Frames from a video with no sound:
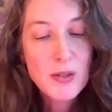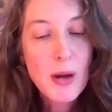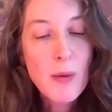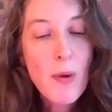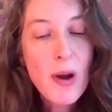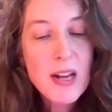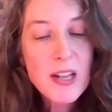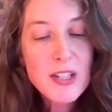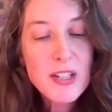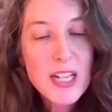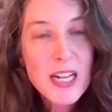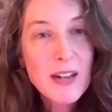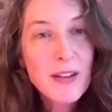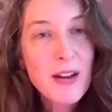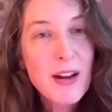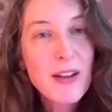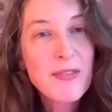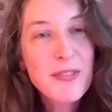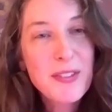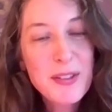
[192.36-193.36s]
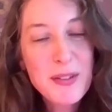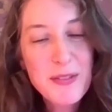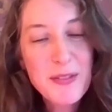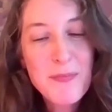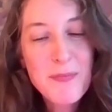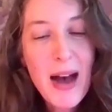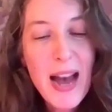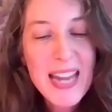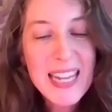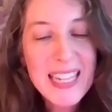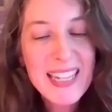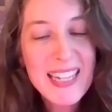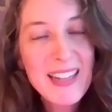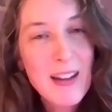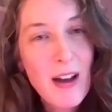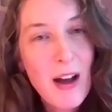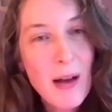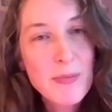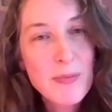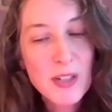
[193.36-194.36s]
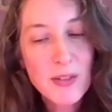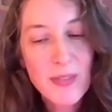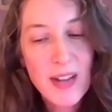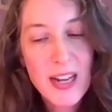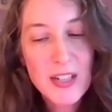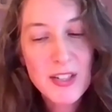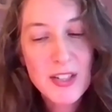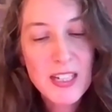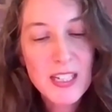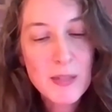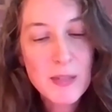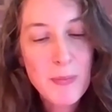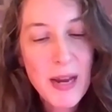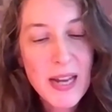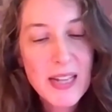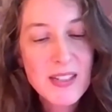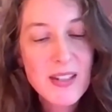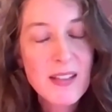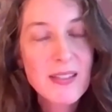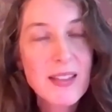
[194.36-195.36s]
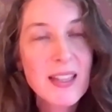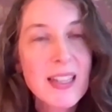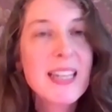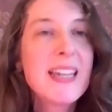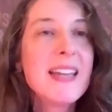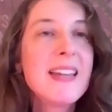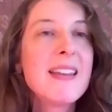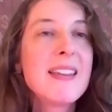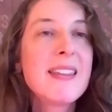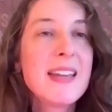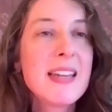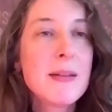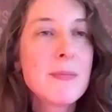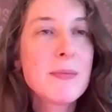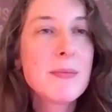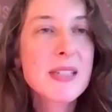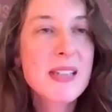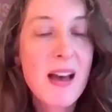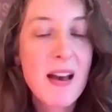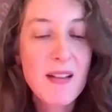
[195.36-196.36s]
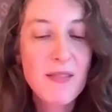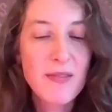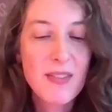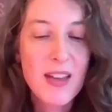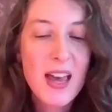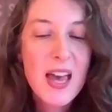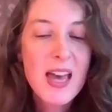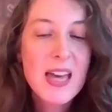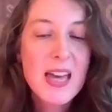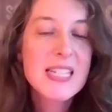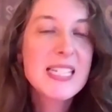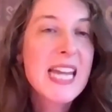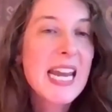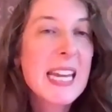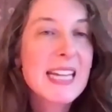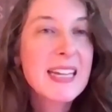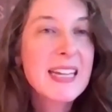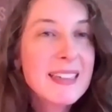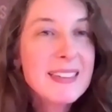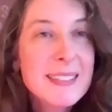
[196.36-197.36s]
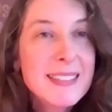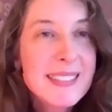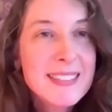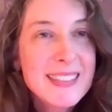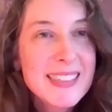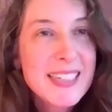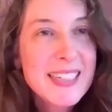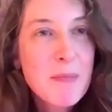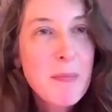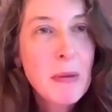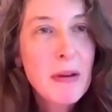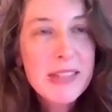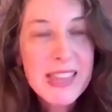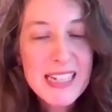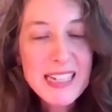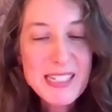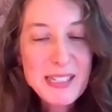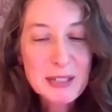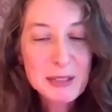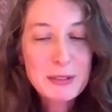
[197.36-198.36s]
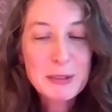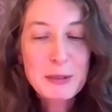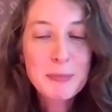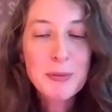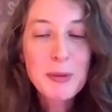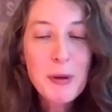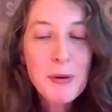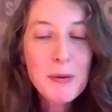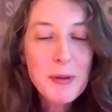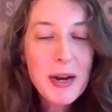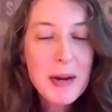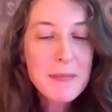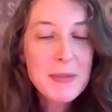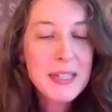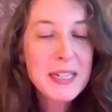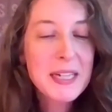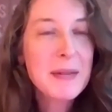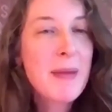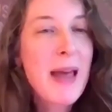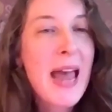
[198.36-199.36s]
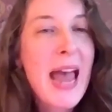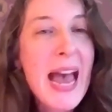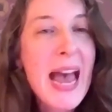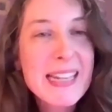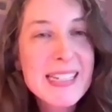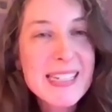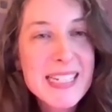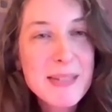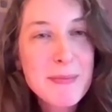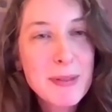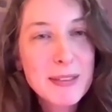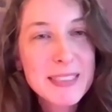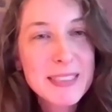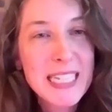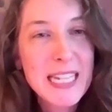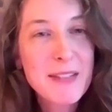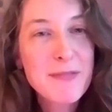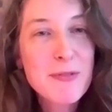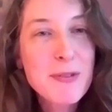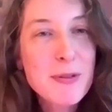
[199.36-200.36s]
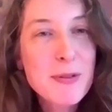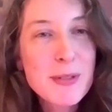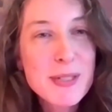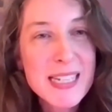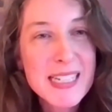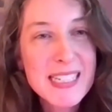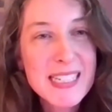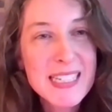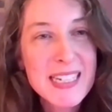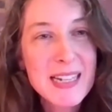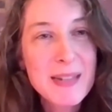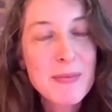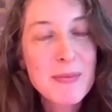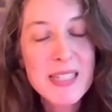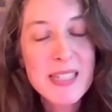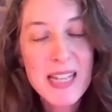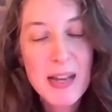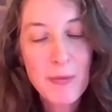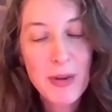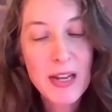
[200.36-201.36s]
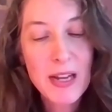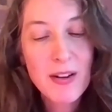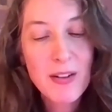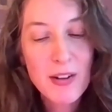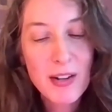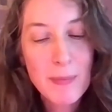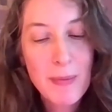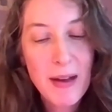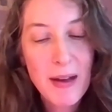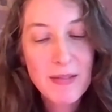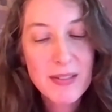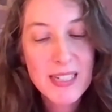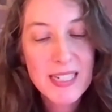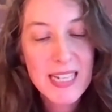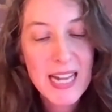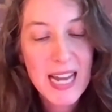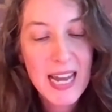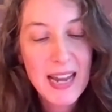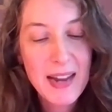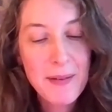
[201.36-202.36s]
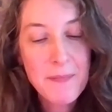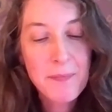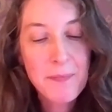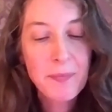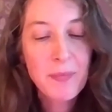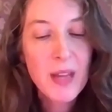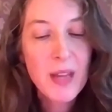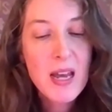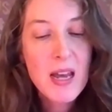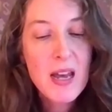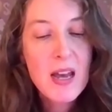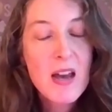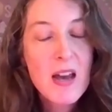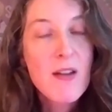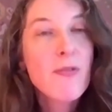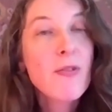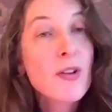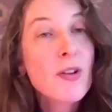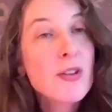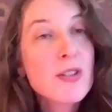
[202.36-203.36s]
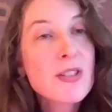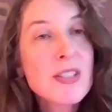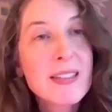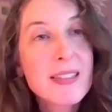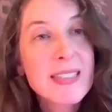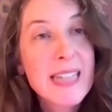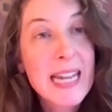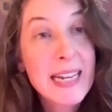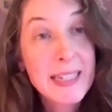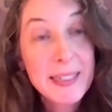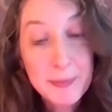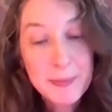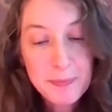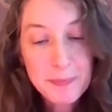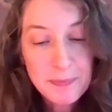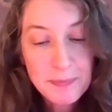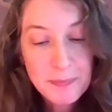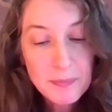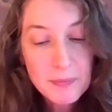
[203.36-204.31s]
So I wanna share a few of my key observations based on the key themes of data, multi-sector programming, capacity building, and food systems that we heard about today. First, data.